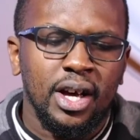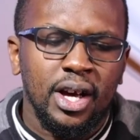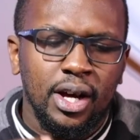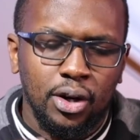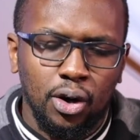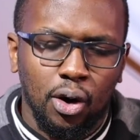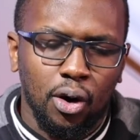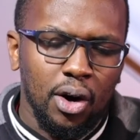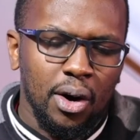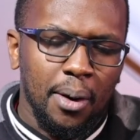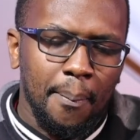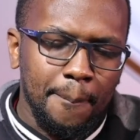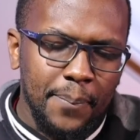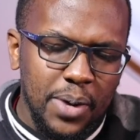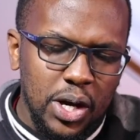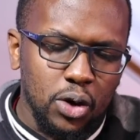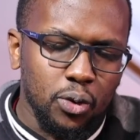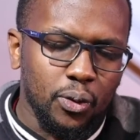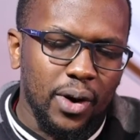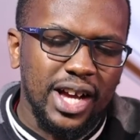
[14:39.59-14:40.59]
No,
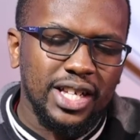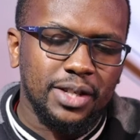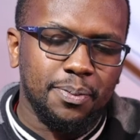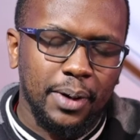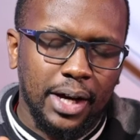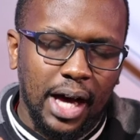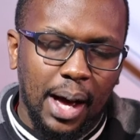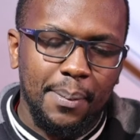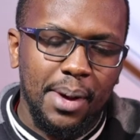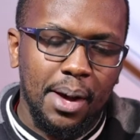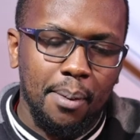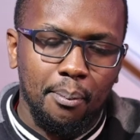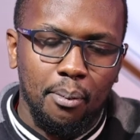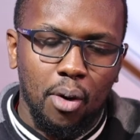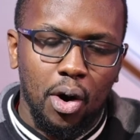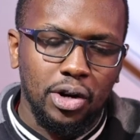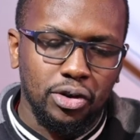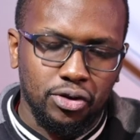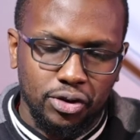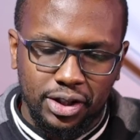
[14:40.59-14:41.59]
MIUI is becoming
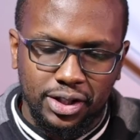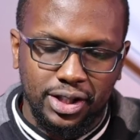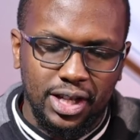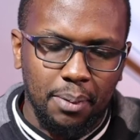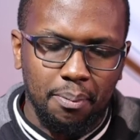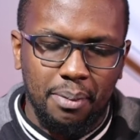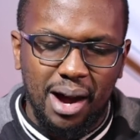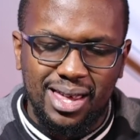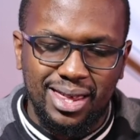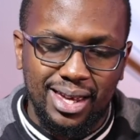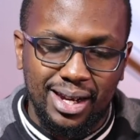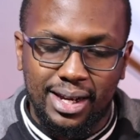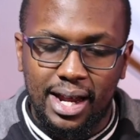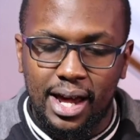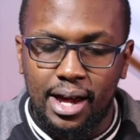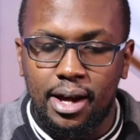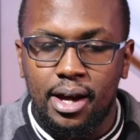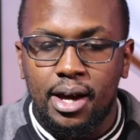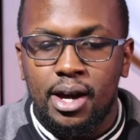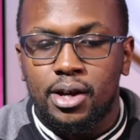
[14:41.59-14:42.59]
more interesting by the
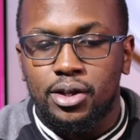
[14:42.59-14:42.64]
day.